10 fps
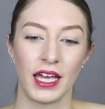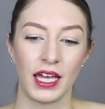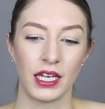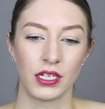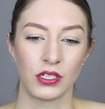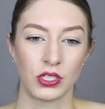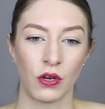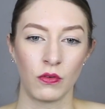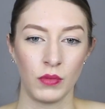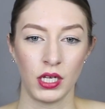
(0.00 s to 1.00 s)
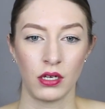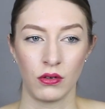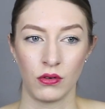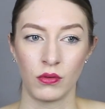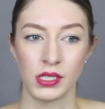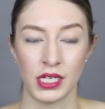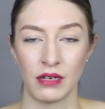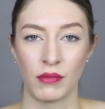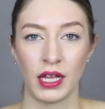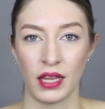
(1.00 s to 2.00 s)
it showed me who was
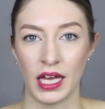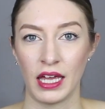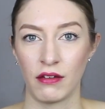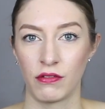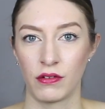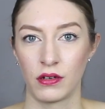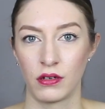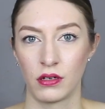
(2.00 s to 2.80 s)
in my life